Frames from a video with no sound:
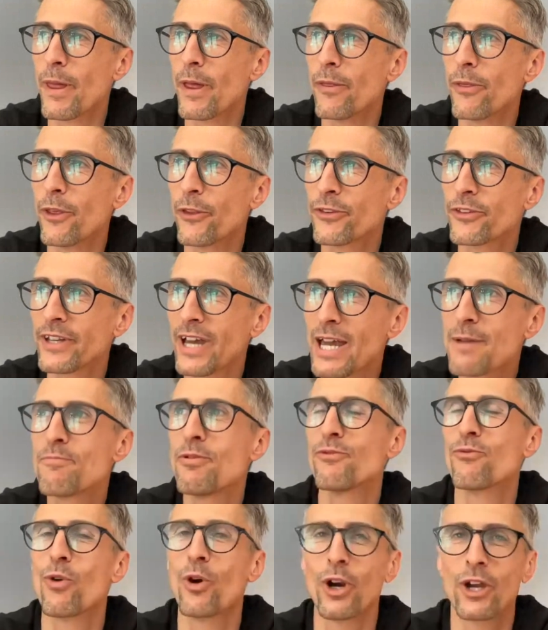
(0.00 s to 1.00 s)
the type
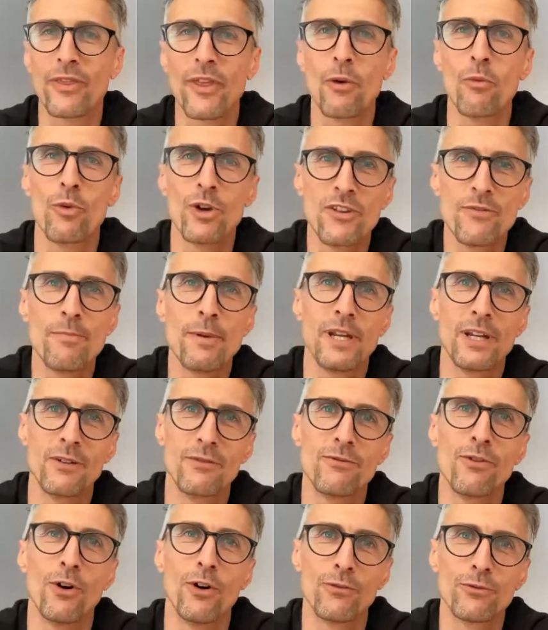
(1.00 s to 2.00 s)
of work that we've been
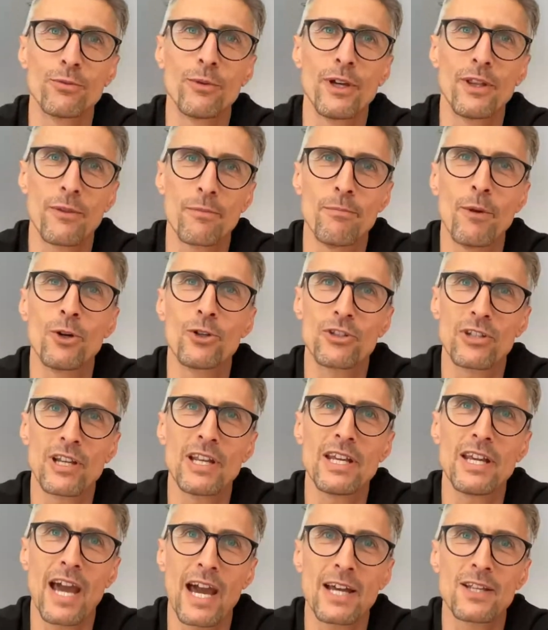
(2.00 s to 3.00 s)
involved with
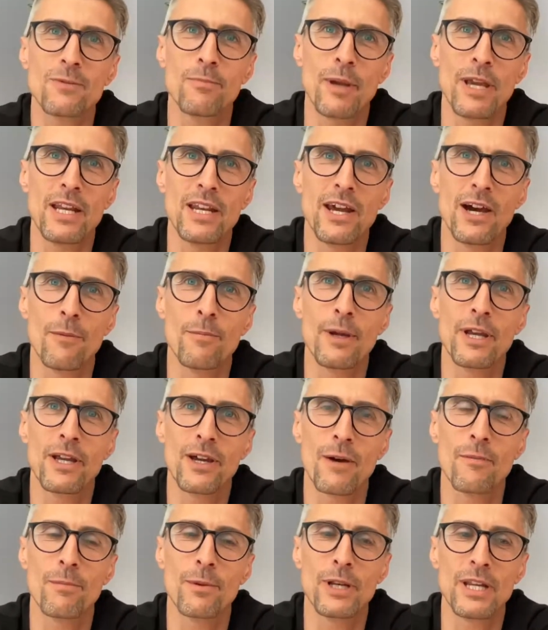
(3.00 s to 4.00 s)
mostly has been helping
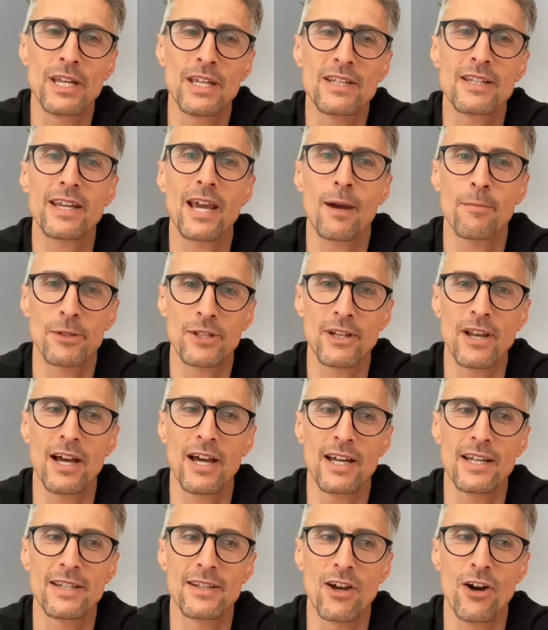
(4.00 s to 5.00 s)
companies
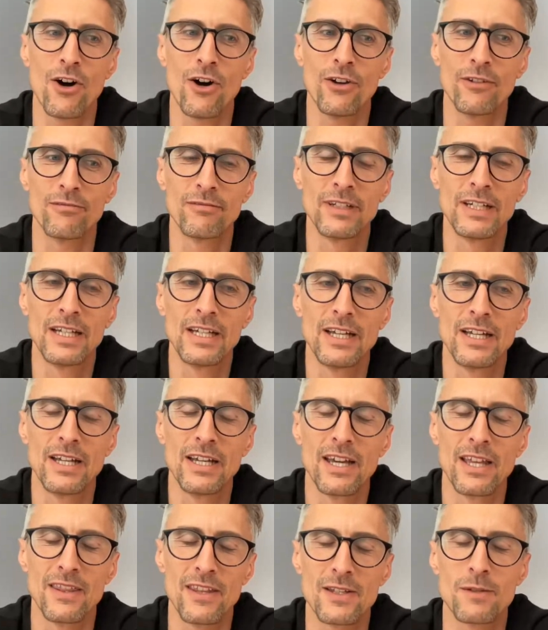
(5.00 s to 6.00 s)
capitalize on
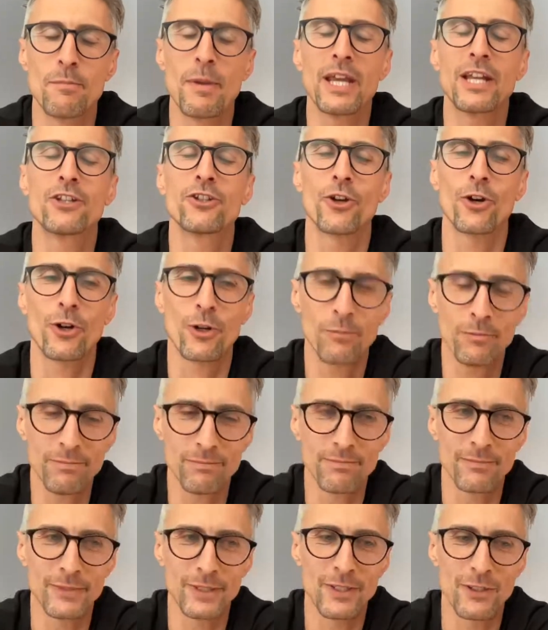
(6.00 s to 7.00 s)
this big
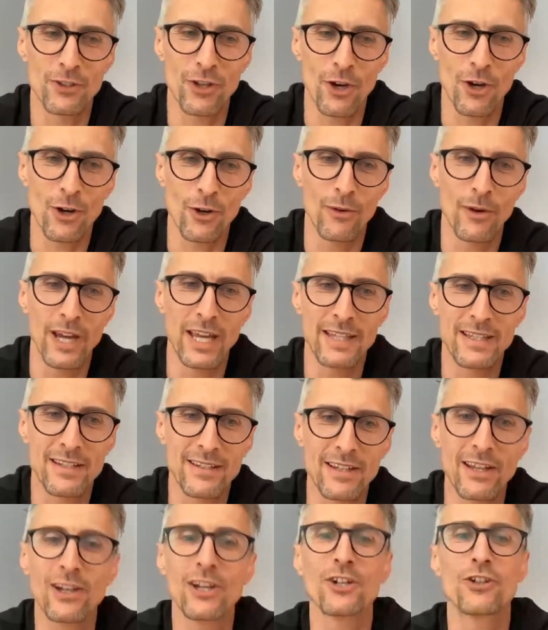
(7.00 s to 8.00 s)
term. So it's
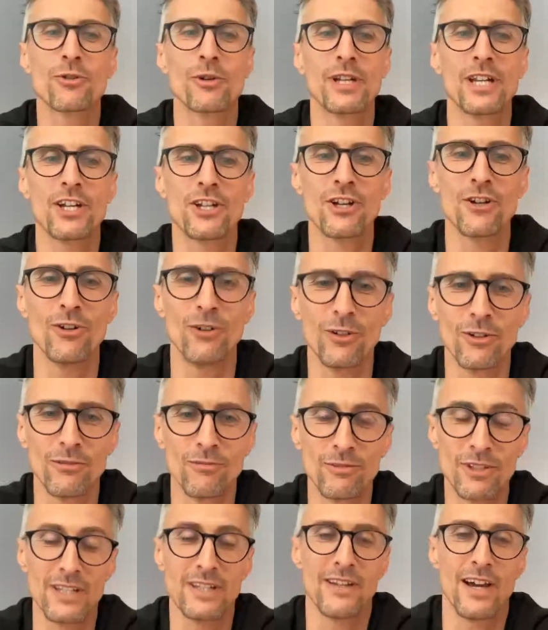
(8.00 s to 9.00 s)
still a traditional
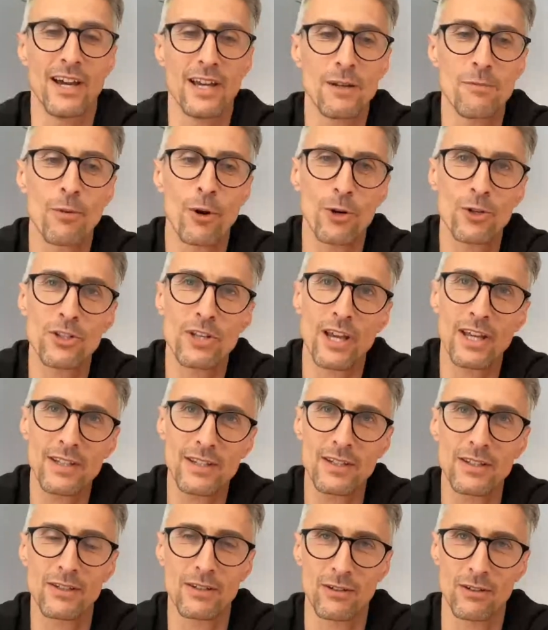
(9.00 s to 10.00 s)
design
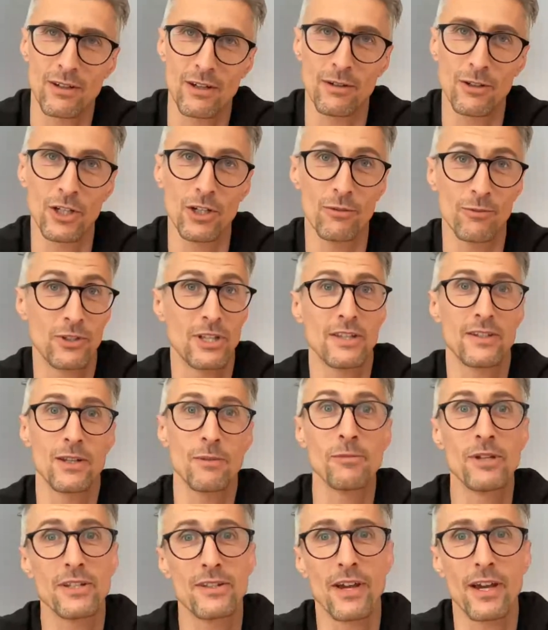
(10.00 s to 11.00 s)
process, you know,
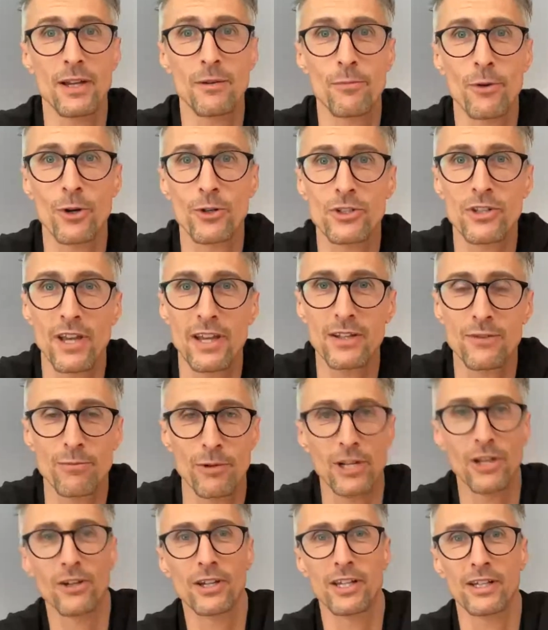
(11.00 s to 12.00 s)
system design process.
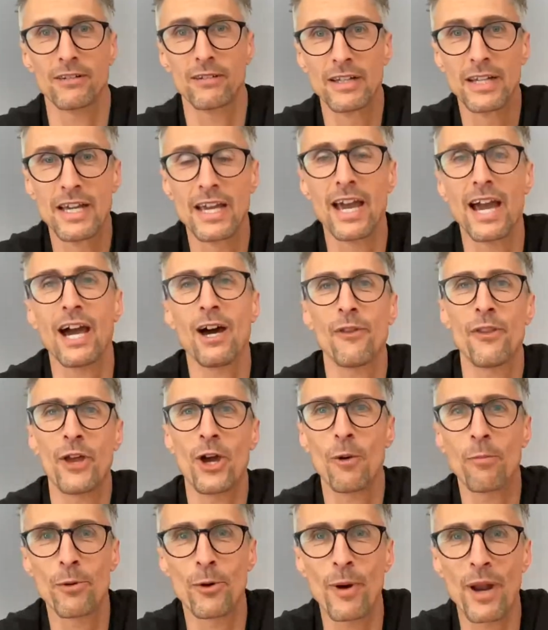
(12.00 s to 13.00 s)
We look at how they
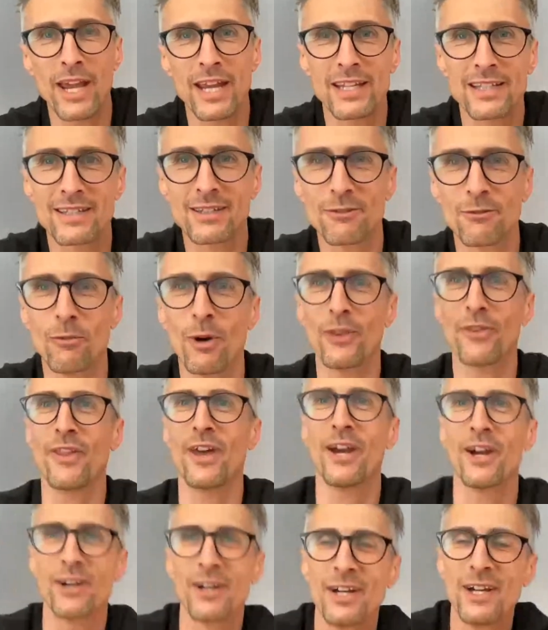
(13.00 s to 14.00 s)
operate, what
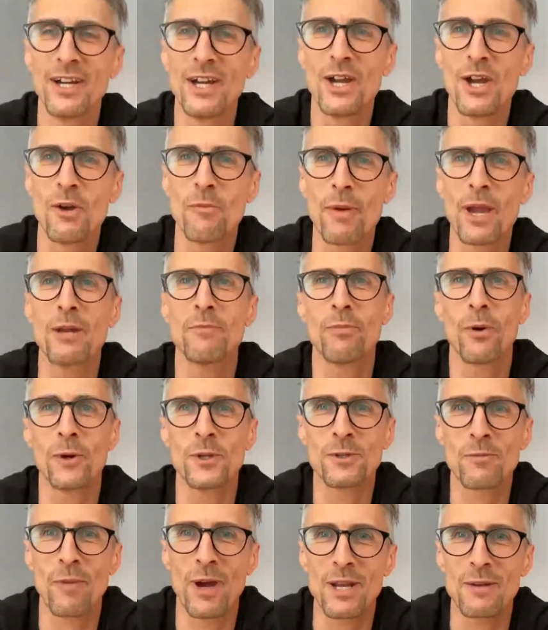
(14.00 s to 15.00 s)
their pain
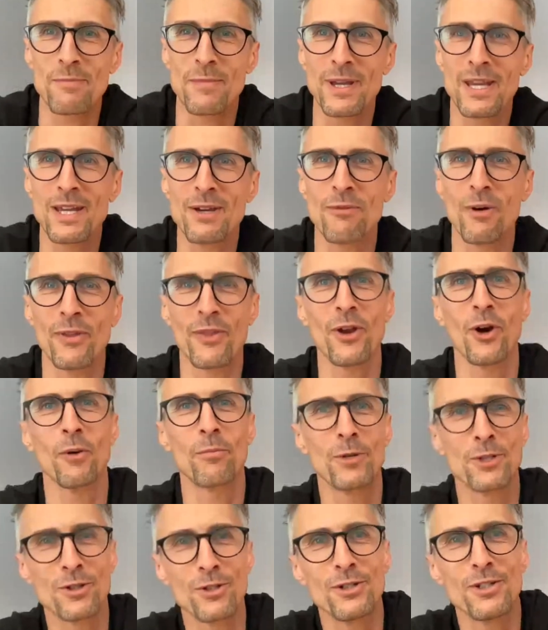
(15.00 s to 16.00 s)
points might be, what their
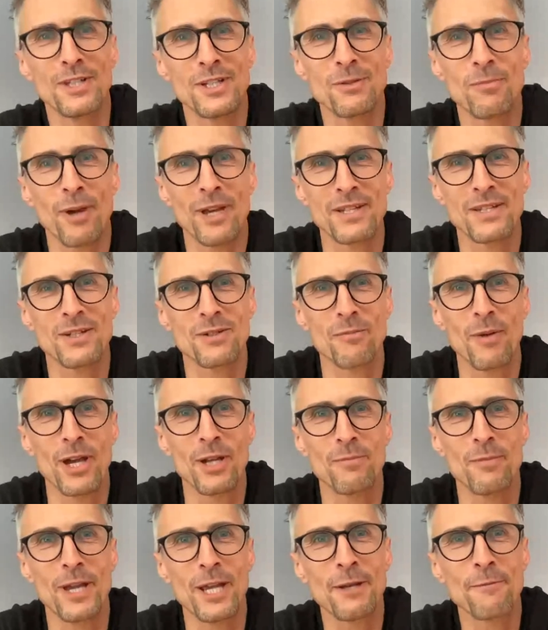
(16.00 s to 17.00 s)
opportunity spaces
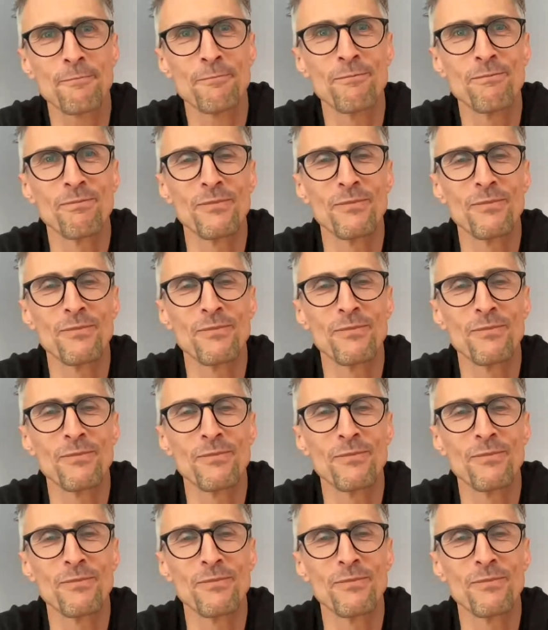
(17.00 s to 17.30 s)
might be.